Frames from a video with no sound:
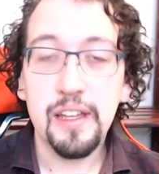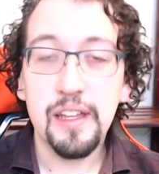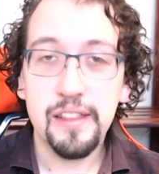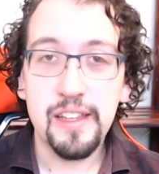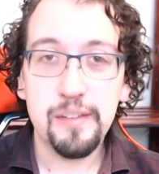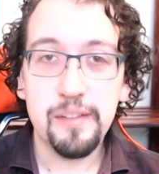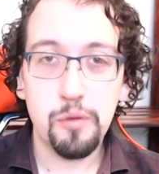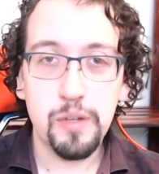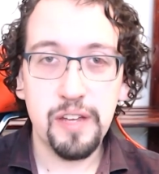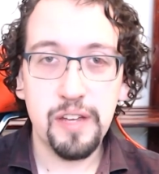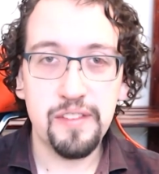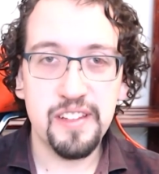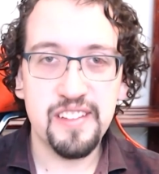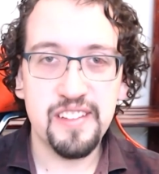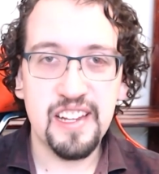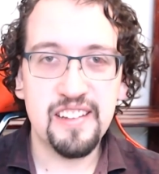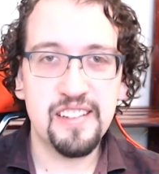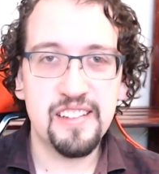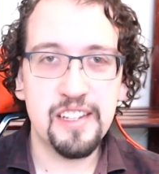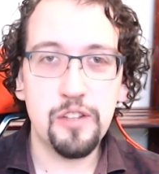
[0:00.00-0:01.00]
This will give the
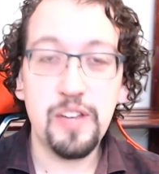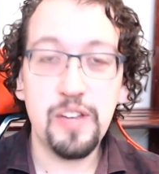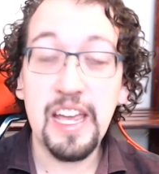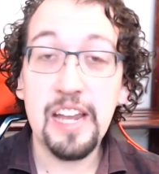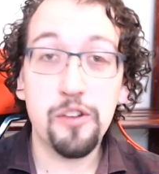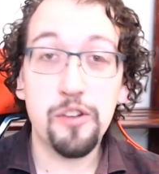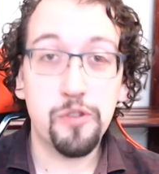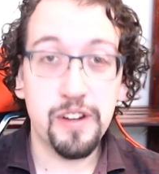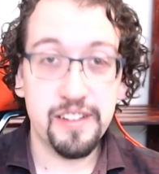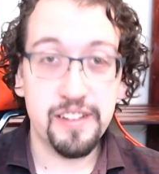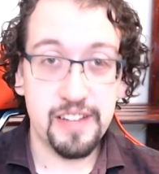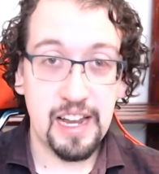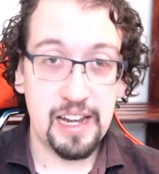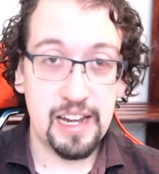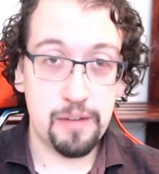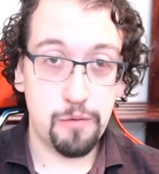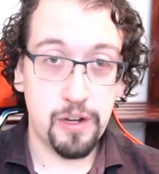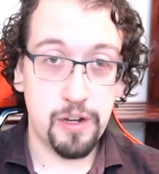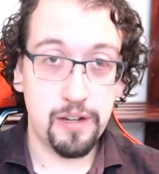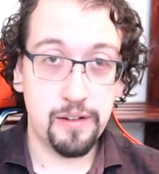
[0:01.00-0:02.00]
sense that you can't trust
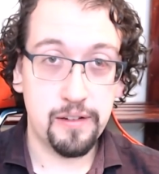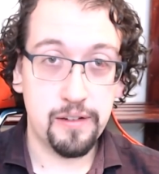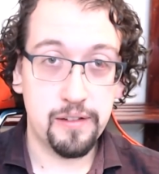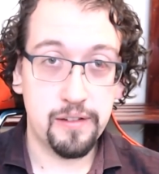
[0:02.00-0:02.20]
anyone.